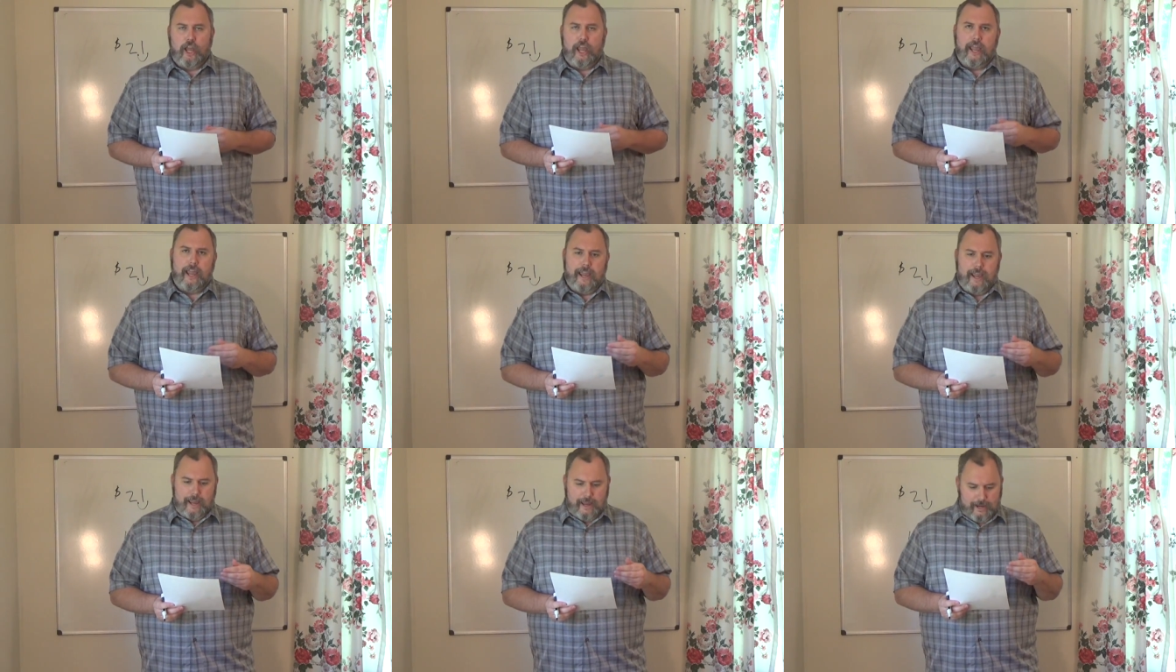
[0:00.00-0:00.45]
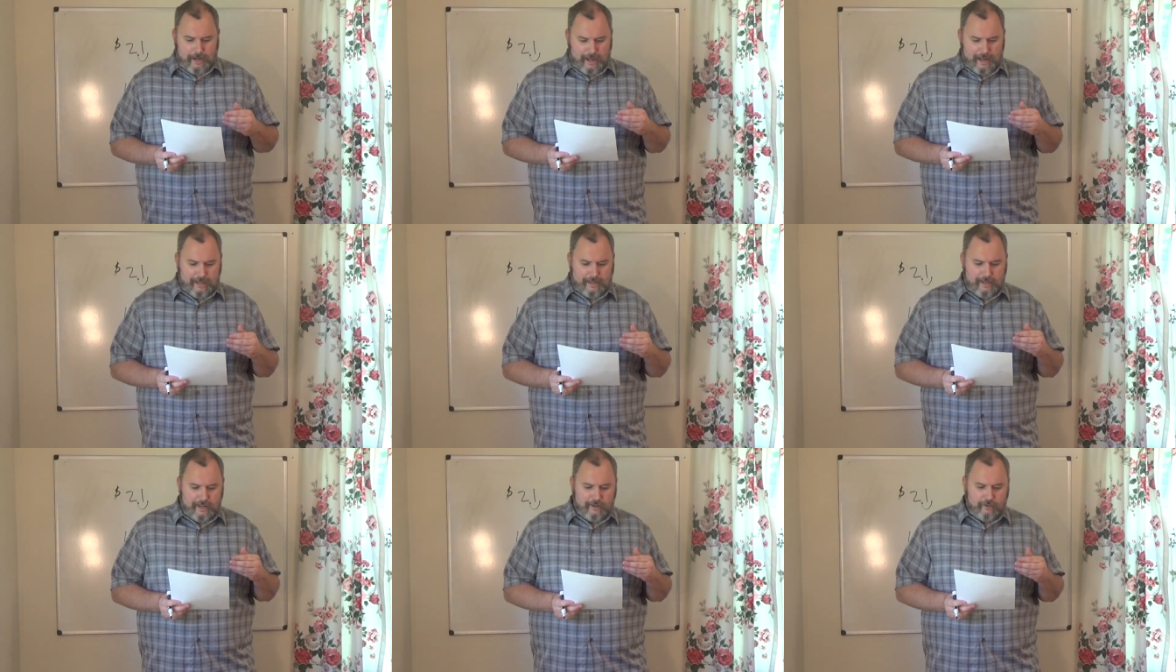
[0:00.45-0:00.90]
and
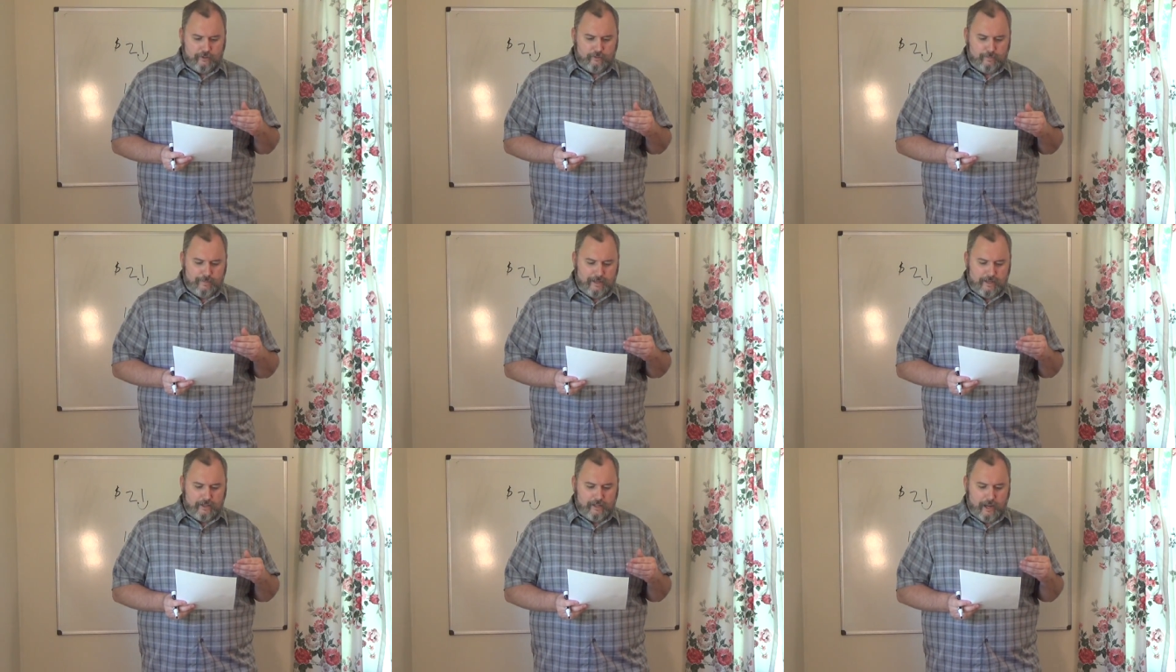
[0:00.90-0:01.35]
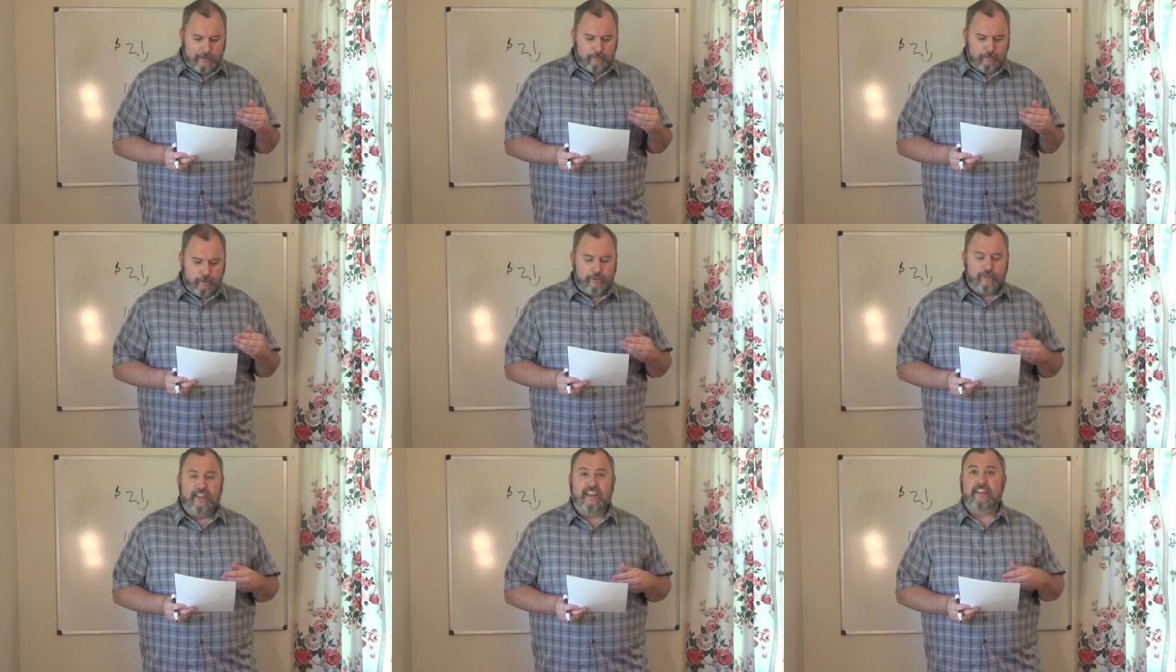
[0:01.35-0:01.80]
it gives me a
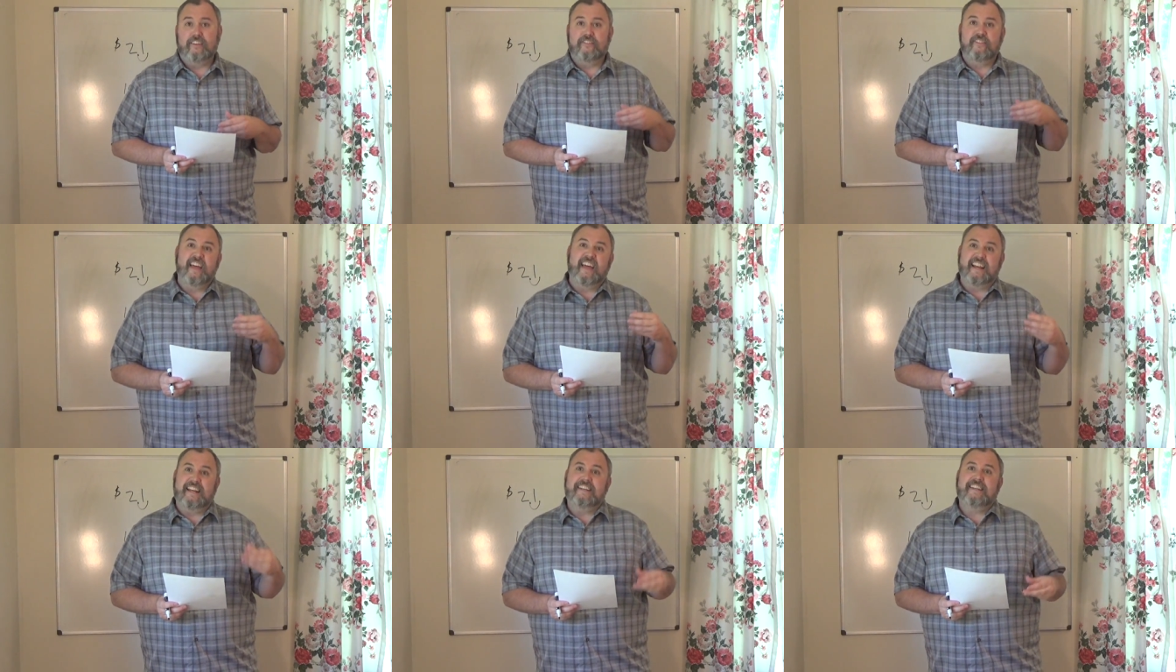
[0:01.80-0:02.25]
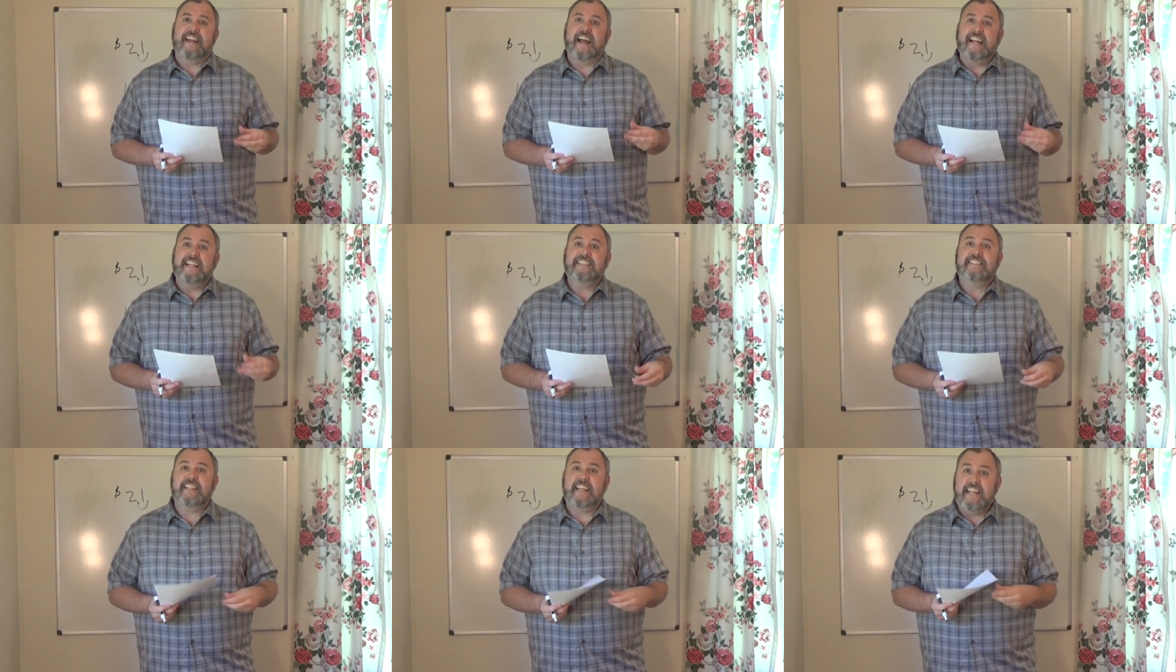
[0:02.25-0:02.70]
couple things. That in
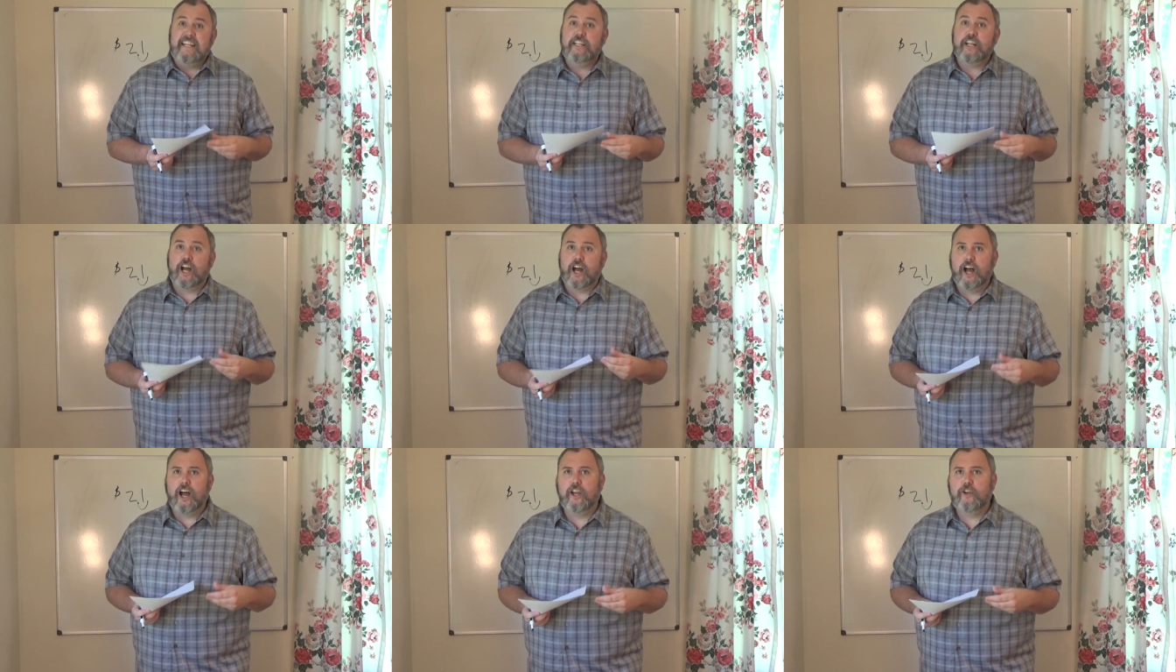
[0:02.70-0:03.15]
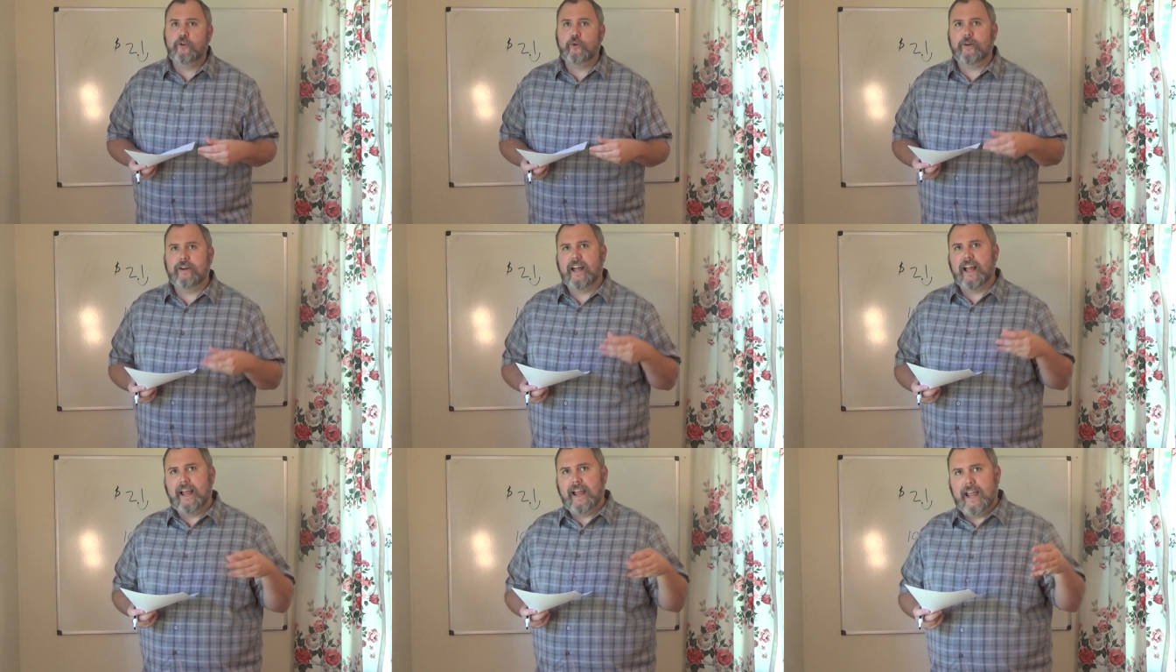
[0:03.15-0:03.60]

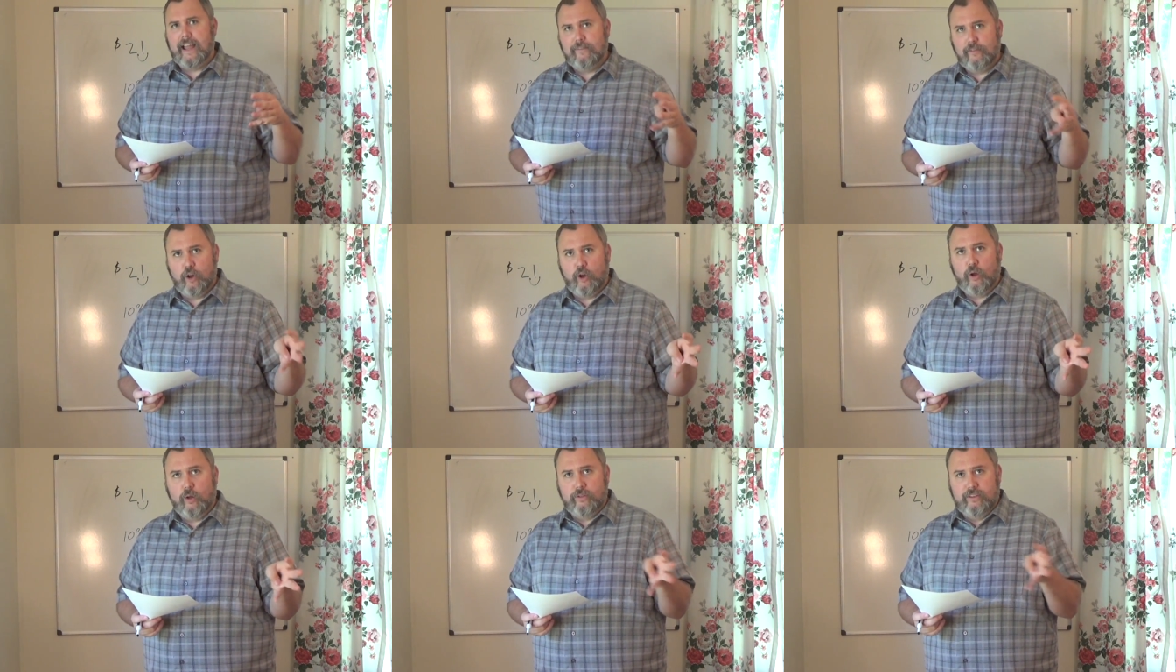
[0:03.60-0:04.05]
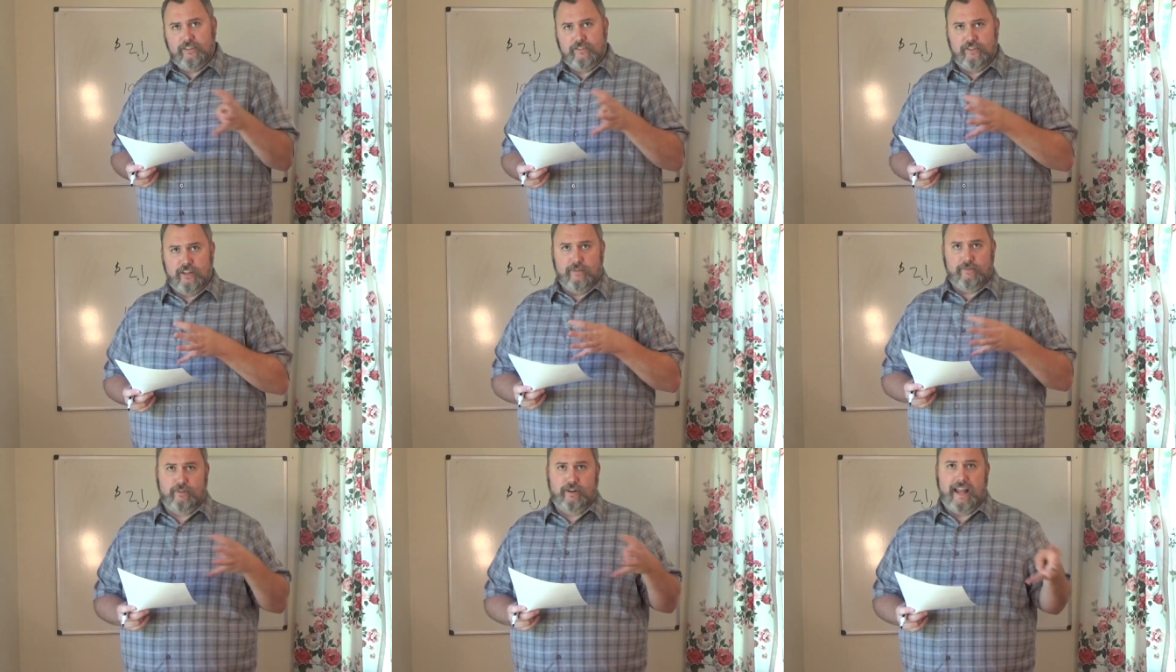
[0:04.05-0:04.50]
1900 I have all these
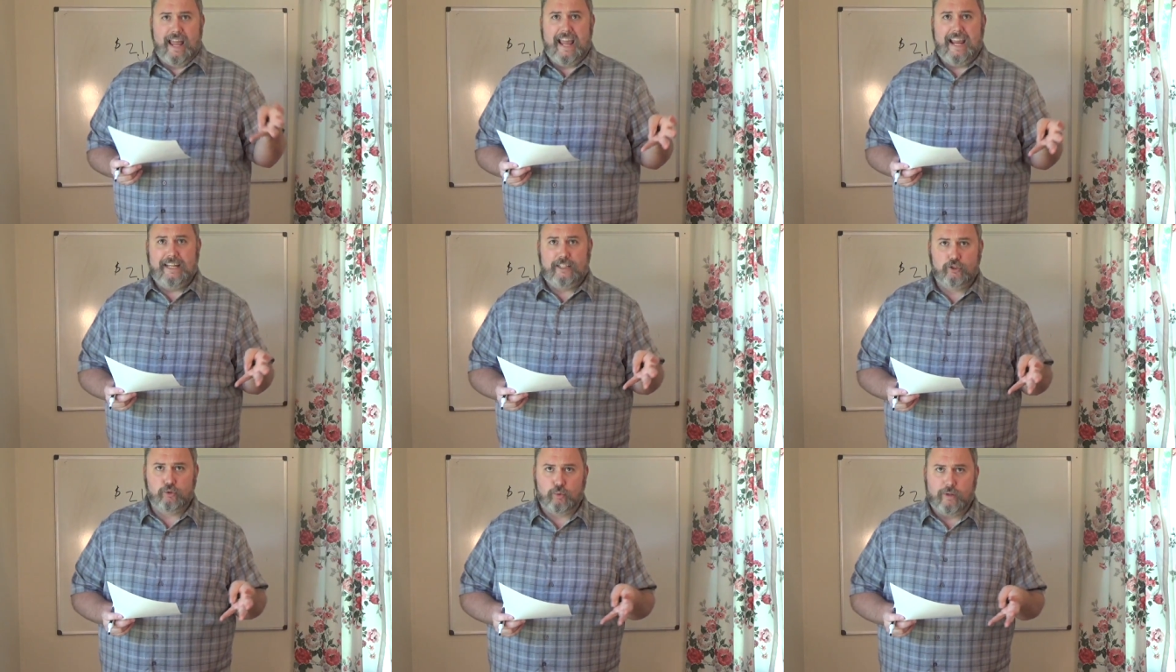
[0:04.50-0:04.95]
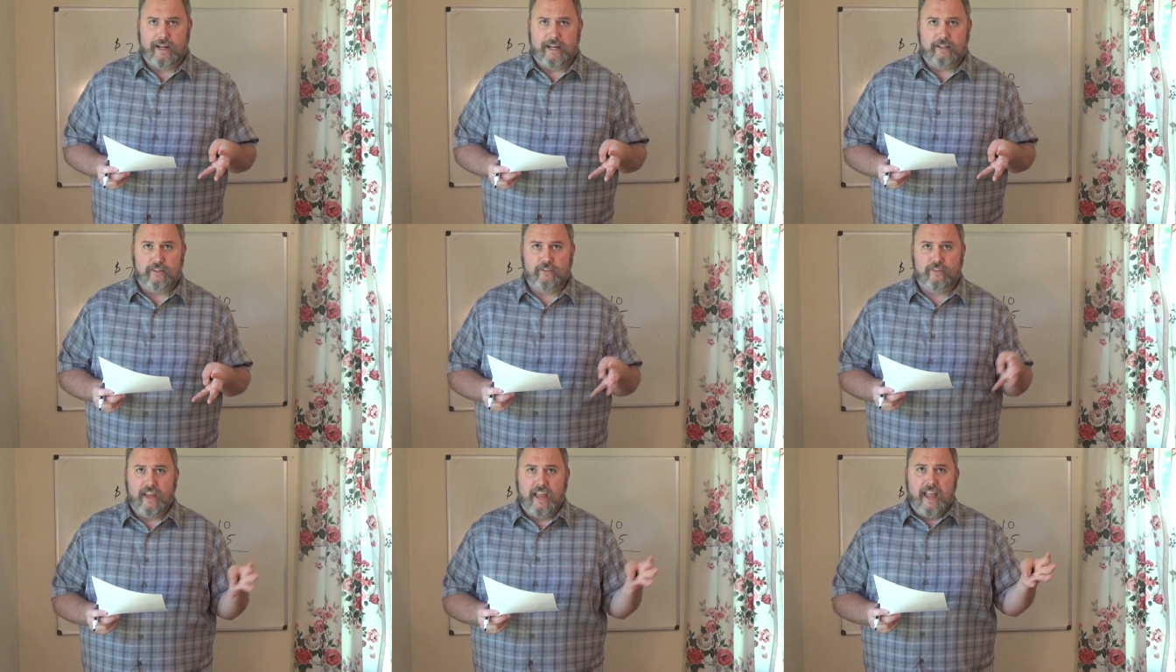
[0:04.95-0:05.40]
different age
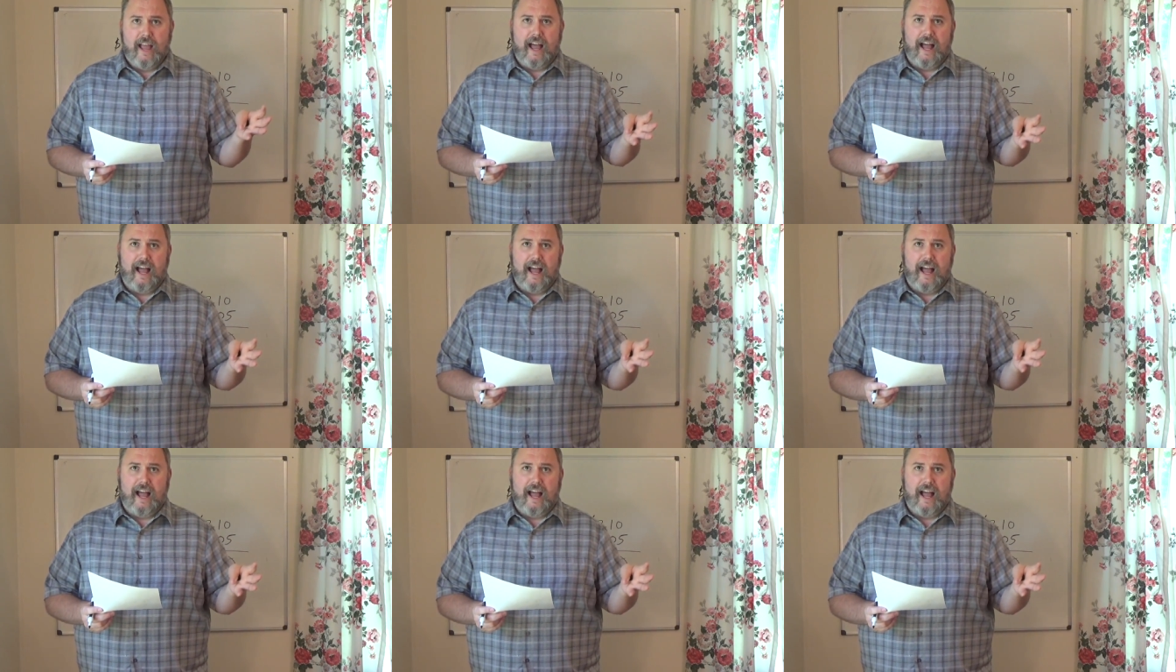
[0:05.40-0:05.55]
rates.